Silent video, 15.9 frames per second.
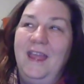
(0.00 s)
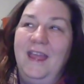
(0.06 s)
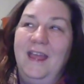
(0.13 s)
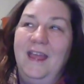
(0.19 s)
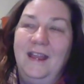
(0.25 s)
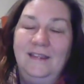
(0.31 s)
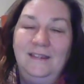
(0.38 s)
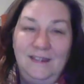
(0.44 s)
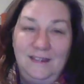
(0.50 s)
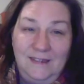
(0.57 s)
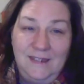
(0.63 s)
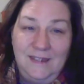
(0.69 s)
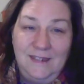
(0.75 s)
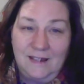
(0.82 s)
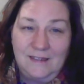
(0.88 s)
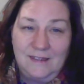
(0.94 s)
And I did
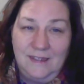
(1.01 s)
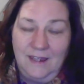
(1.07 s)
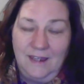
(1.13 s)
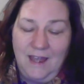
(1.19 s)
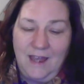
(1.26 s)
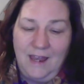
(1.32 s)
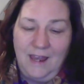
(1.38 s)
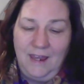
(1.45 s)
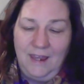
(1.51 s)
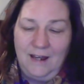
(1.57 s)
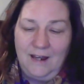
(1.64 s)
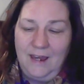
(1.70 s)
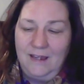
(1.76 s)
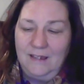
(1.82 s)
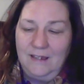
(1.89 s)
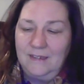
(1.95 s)
text the guy, and
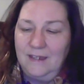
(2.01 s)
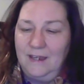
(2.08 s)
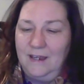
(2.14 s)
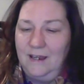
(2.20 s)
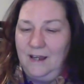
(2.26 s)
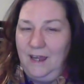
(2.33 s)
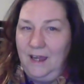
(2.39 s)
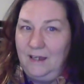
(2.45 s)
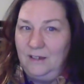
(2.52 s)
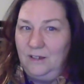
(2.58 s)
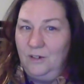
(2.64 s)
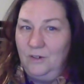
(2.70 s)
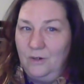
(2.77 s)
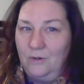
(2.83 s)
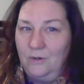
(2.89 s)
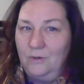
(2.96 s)
I said, hey, do you
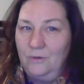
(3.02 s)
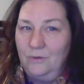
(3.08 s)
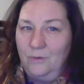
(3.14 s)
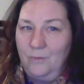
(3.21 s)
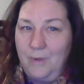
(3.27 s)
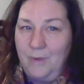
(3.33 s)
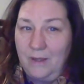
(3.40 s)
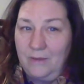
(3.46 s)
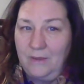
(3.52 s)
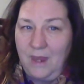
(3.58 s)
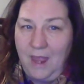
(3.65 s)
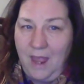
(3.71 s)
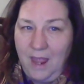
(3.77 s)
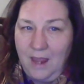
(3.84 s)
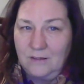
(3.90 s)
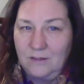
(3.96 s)
know about the
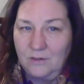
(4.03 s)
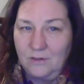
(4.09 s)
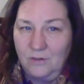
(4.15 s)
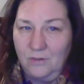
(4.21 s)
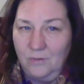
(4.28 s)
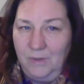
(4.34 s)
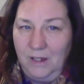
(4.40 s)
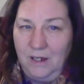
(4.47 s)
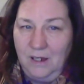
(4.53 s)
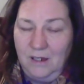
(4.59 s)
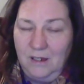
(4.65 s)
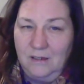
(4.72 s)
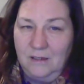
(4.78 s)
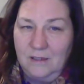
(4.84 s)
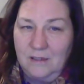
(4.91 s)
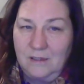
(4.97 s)
axle?
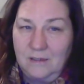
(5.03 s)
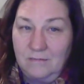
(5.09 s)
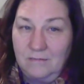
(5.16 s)
Because,